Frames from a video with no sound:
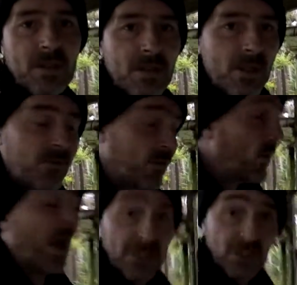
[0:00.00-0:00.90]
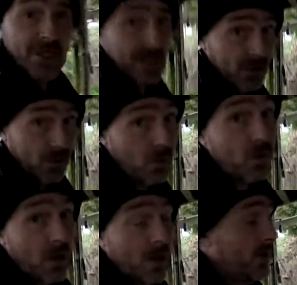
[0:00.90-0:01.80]
if you actually do
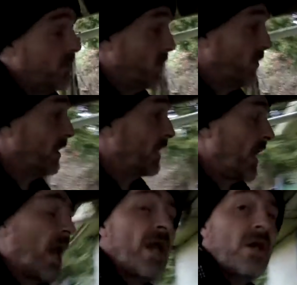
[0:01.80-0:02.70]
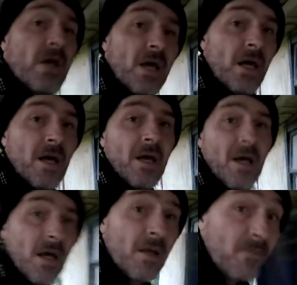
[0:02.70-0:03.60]
your homework and
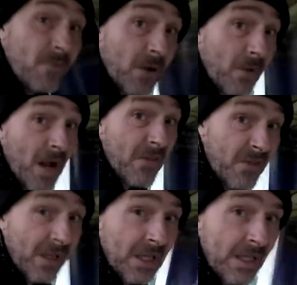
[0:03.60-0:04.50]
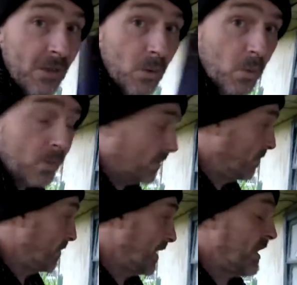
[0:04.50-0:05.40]
figure out the legal
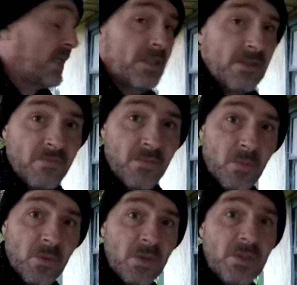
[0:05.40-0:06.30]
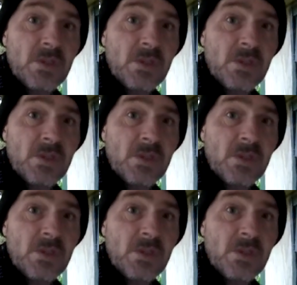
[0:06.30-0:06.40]
meanings of the words,